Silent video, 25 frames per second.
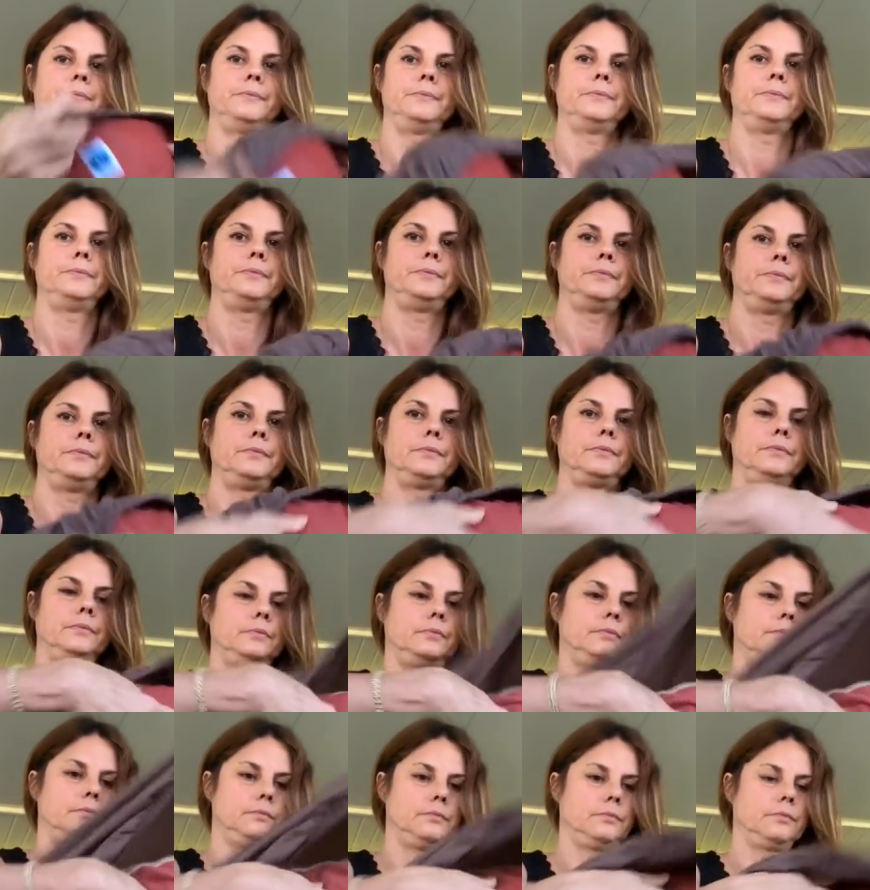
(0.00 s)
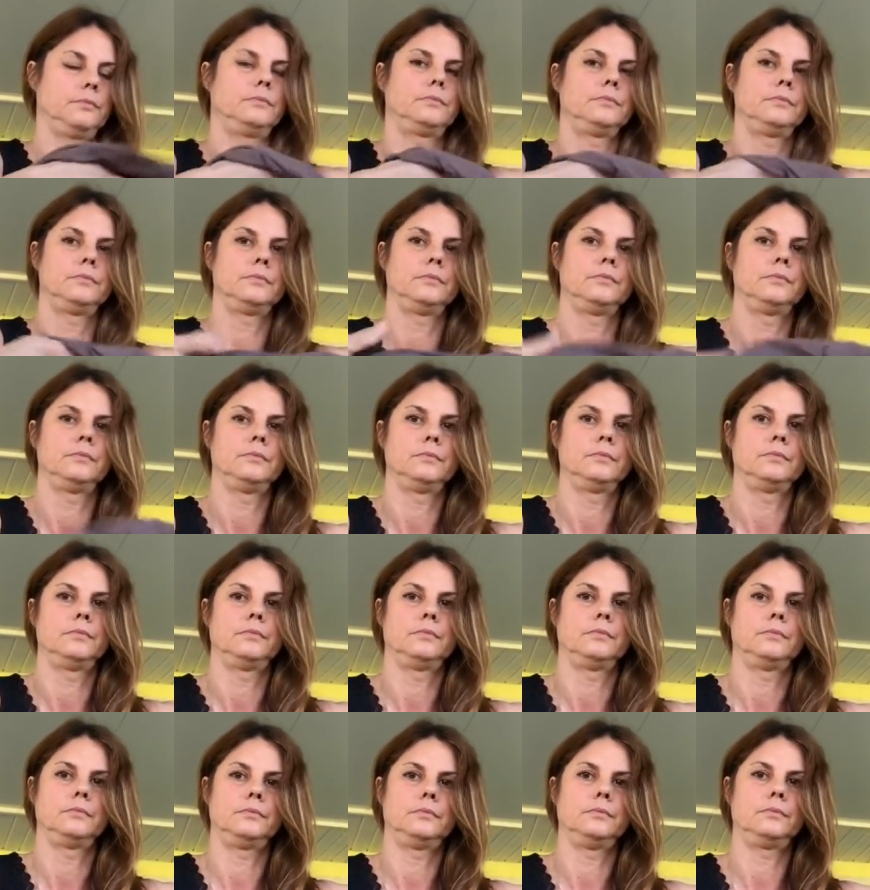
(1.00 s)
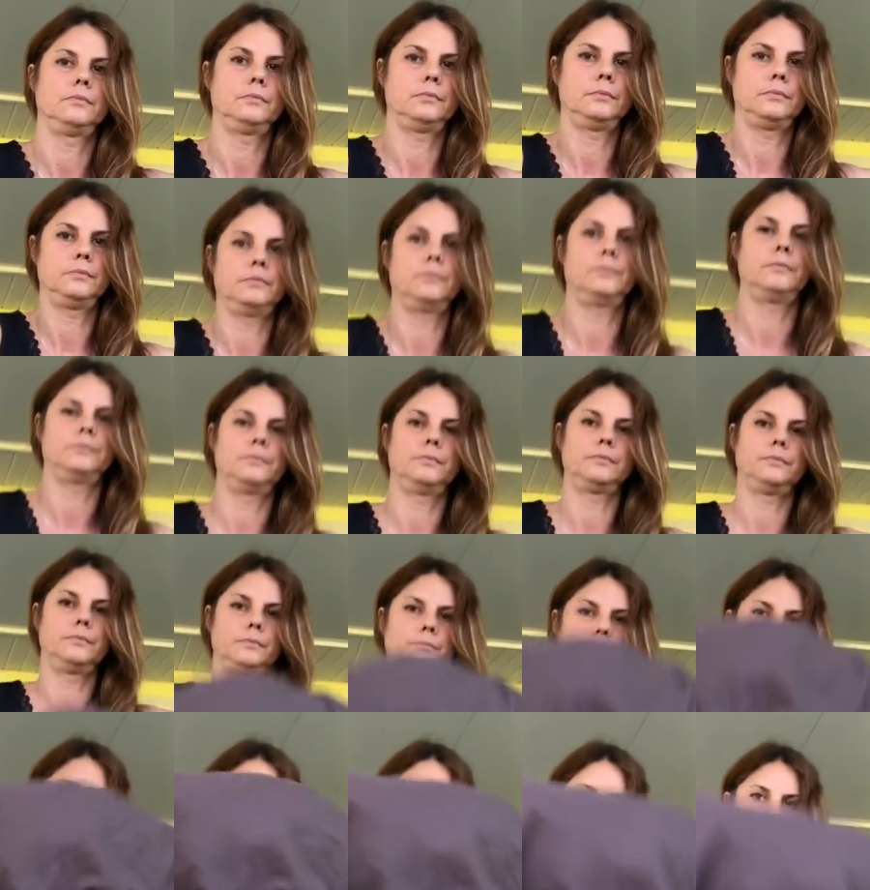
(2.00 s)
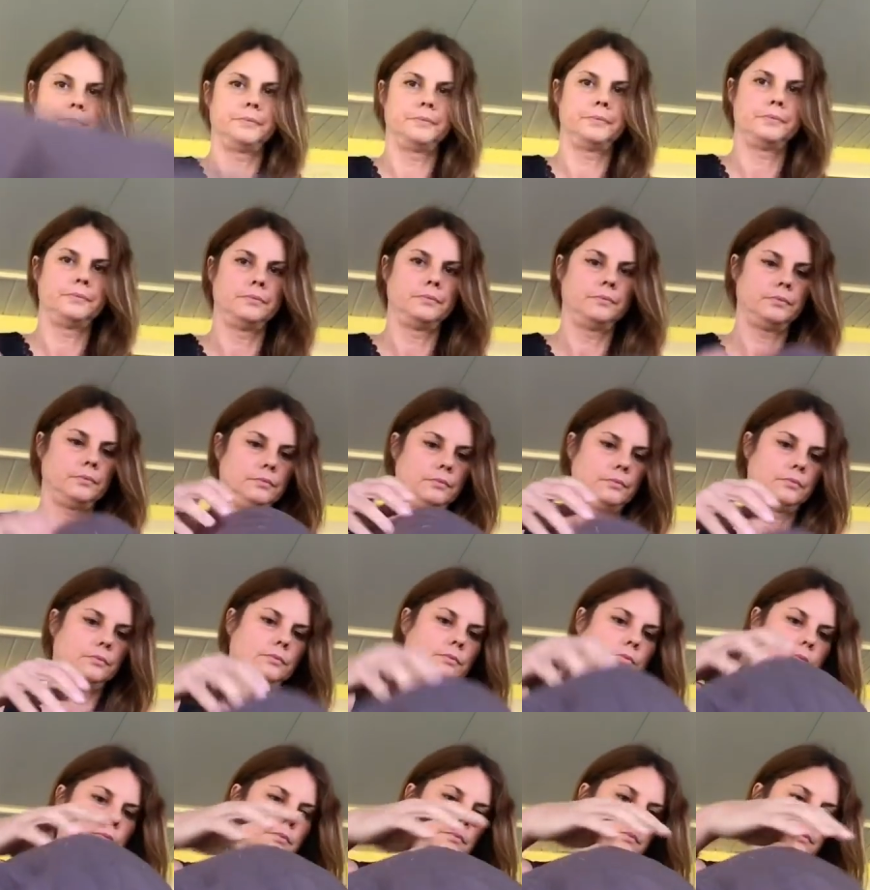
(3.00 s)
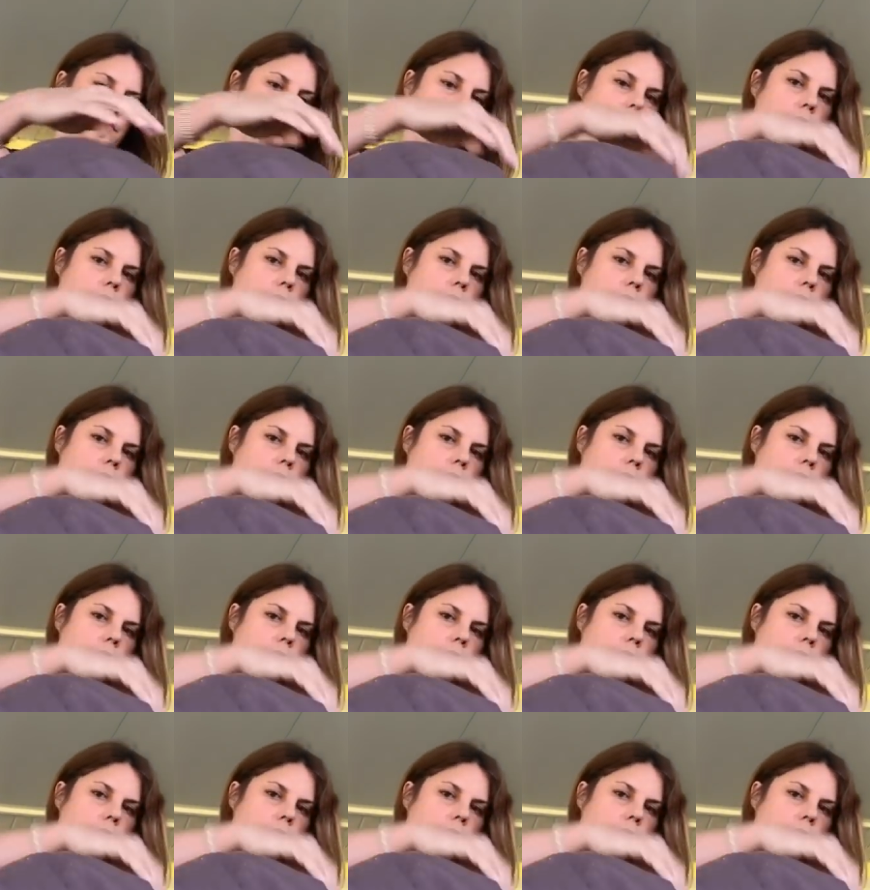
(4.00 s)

No one is speaking in this clip.